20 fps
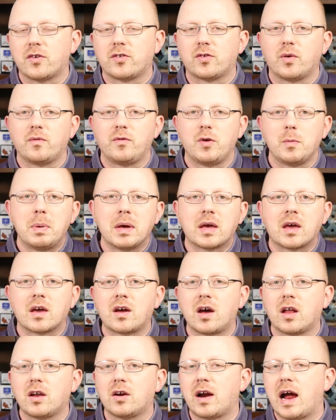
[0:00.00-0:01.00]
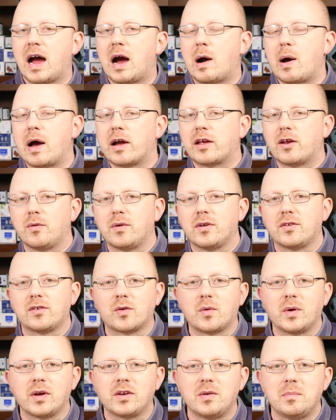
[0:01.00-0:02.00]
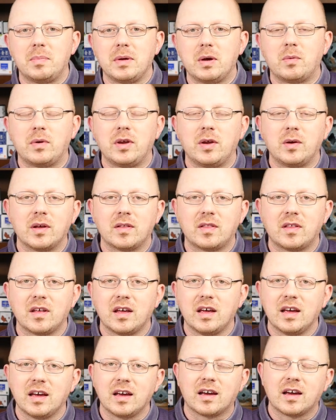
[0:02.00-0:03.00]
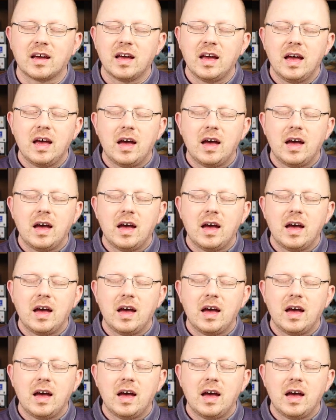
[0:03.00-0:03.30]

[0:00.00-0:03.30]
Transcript: So if you pick a color, how accurate is it going to be when you get the ink?